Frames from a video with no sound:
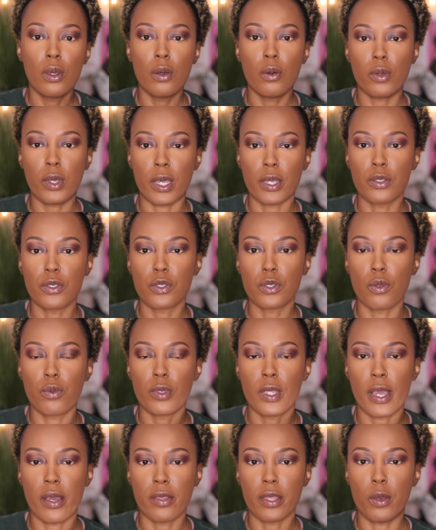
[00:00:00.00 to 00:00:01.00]
Okay, so
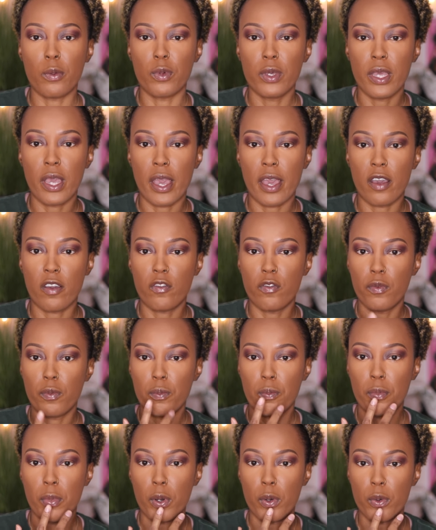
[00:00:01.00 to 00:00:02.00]
now that we have
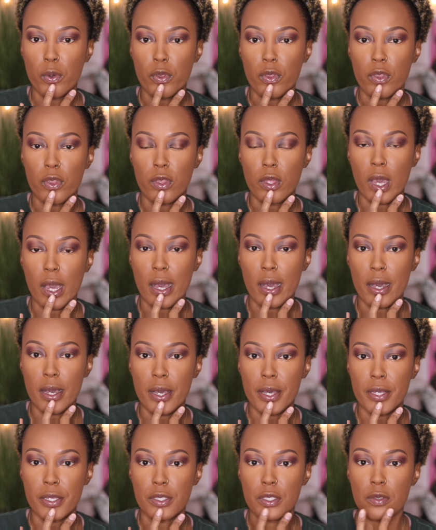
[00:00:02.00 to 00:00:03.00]
both
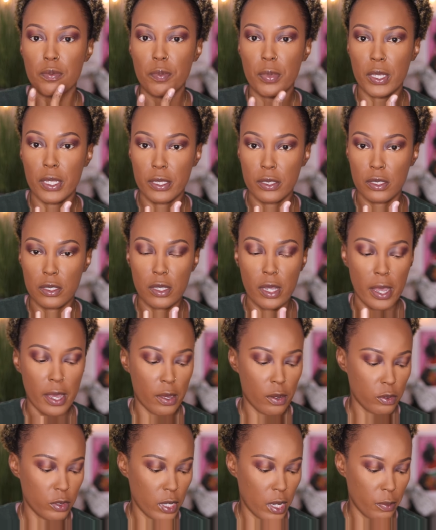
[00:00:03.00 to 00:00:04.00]
eyes blended
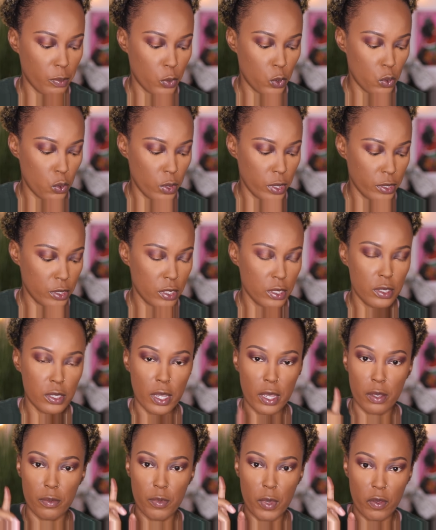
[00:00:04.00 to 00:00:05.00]
out, I'm going to
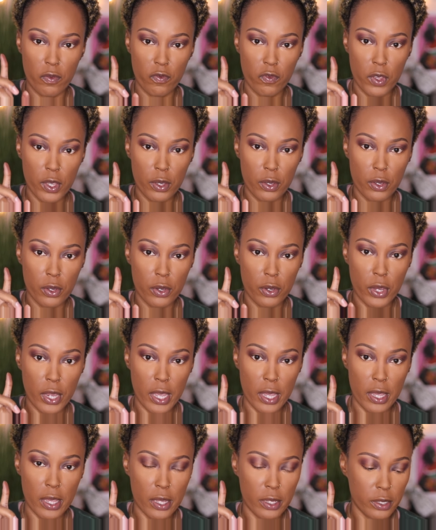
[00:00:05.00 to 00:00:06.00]
take my finger
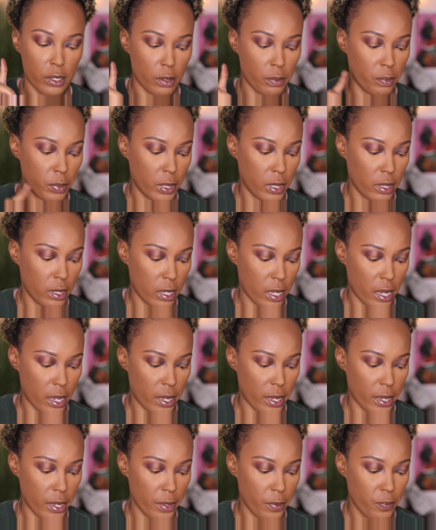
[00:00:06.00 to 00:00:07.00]
and
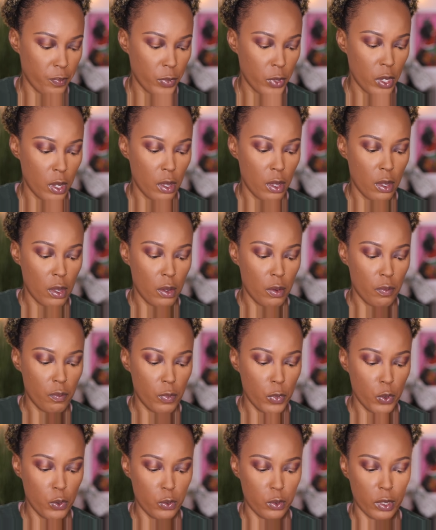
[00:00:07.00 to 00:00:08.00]
apply
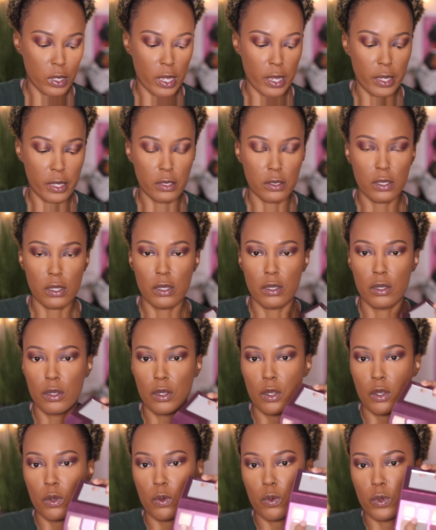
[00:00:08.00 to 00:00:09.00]
Moonlight,
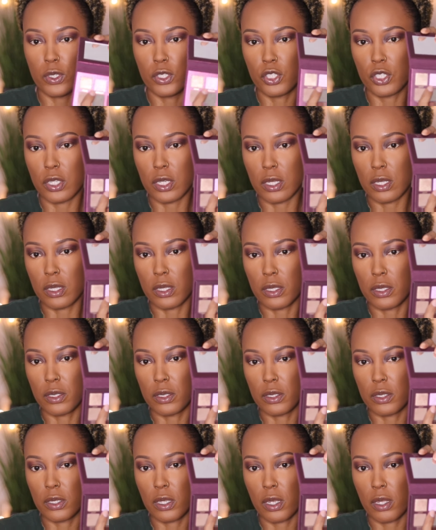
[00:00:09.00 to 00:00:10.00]
which
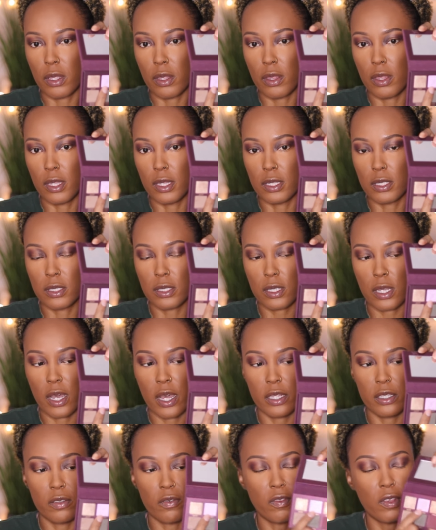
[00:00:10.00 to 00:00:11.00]
is this
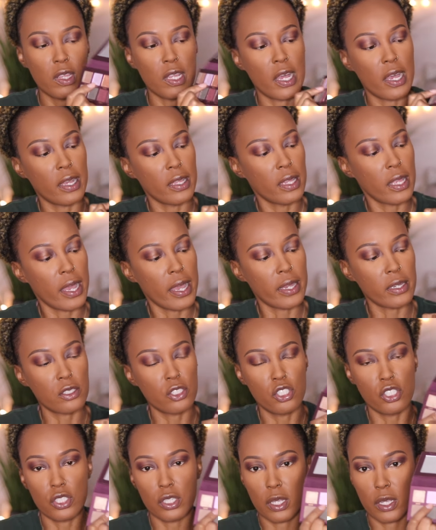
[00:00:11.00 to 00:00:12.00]
kind of lilac
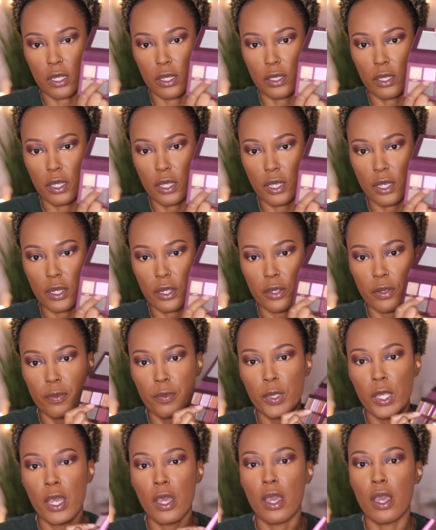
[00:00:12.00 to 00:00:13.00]
shade here.
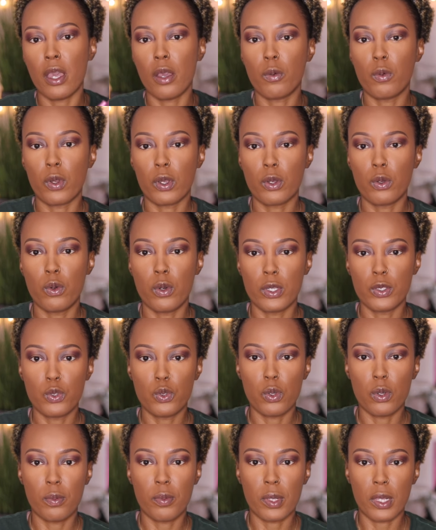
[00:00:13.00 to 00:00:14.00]
And we're going
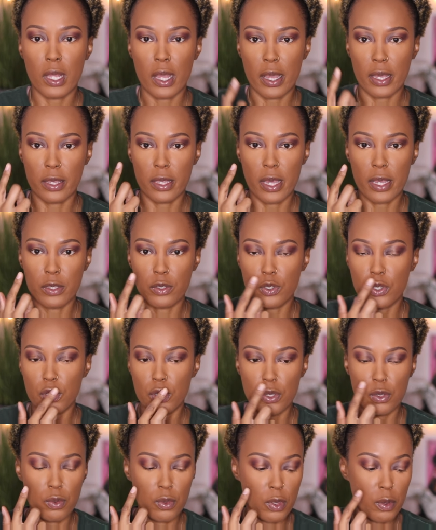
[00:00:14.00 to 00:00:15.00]
to apply that
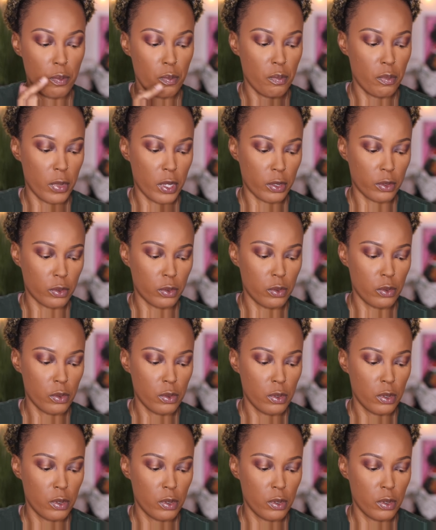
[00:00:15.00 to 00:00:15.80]
to the middle